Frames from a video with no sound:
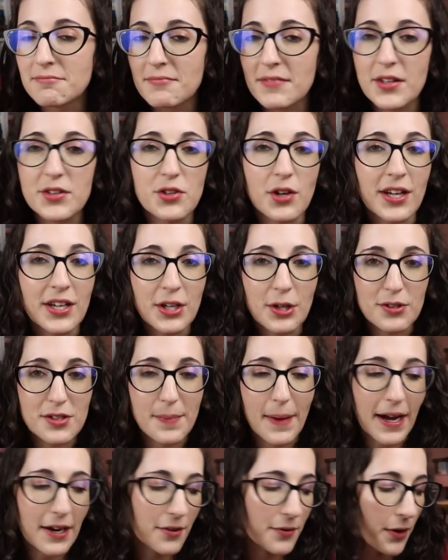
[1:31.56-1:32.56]
That's all I know, it's
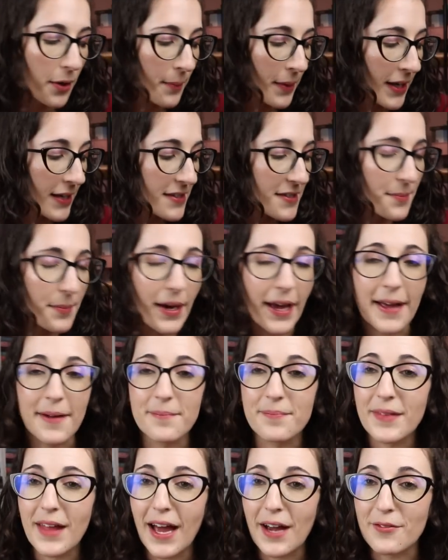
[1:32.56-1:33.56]
a pirate romance,
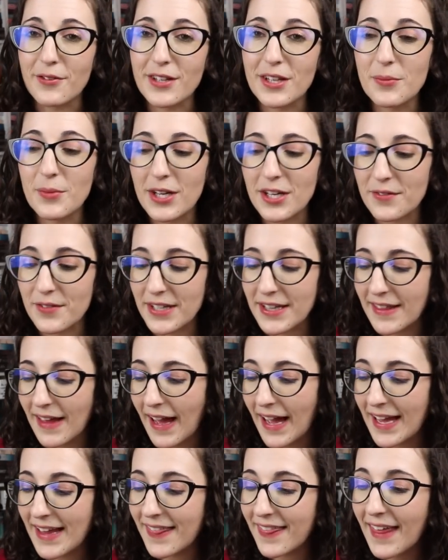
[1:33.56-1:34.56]
but I really want to read
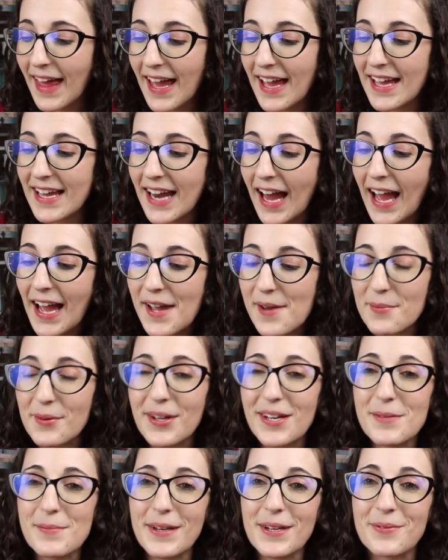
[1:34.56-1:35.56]
that. And then I am
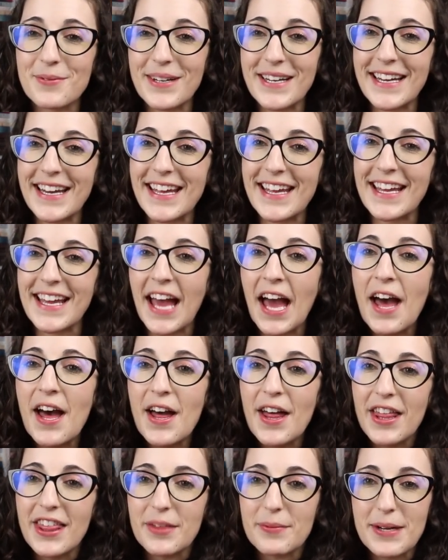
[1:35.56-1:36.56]
going to be reading
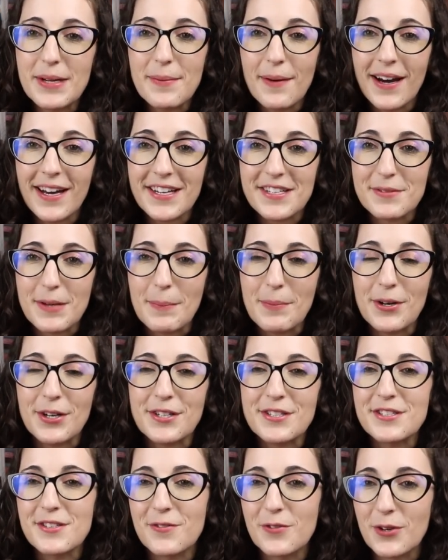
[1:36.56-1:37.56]
Three Bodice
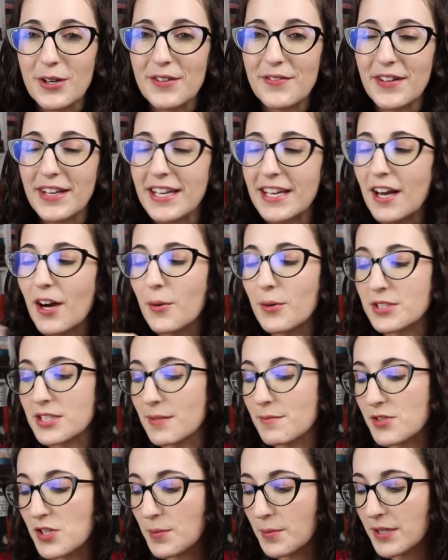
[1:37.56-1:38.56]
Rippers for a video, which
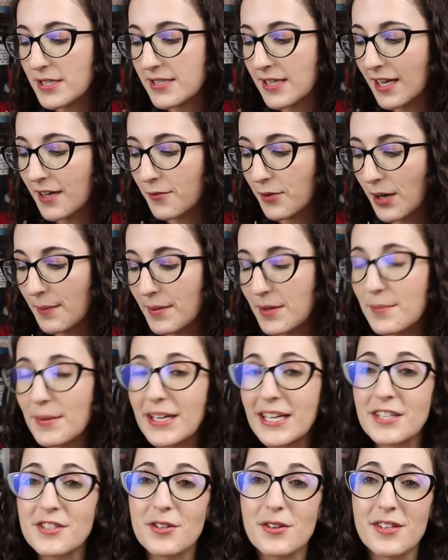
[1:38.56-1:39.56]
I'm super excited for. I've been
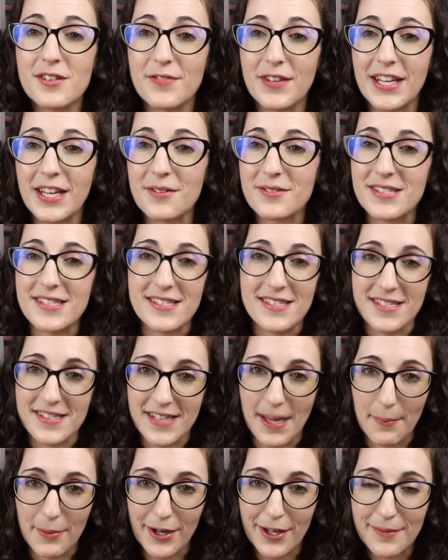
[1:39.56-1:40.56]
meaning to do this video since
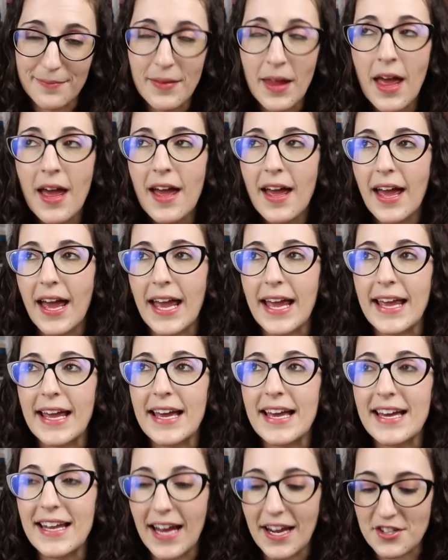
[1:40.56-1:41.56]
December,
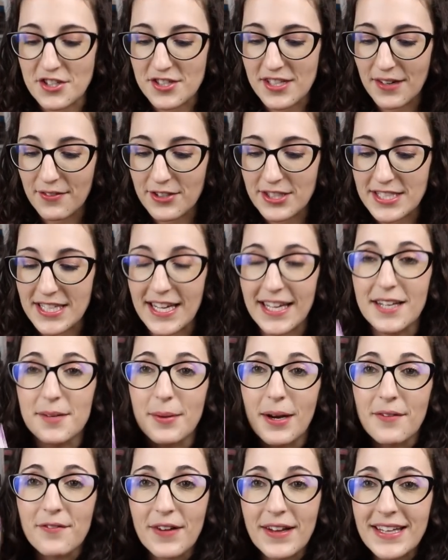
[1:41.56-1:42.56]
and I just never did,
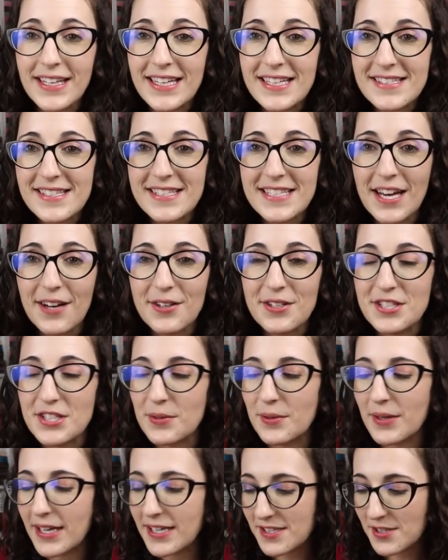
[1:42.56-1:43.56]
but I'm finally going to sit down and
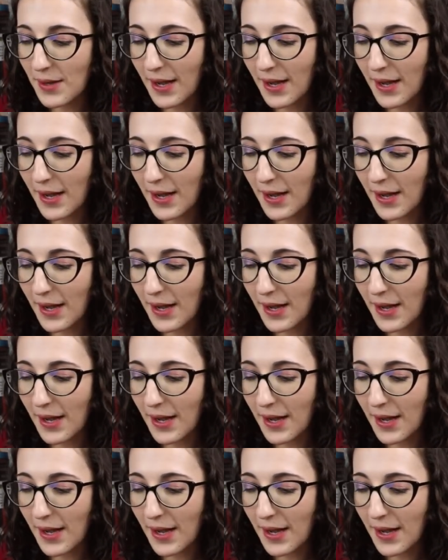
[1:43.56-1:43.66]
do it.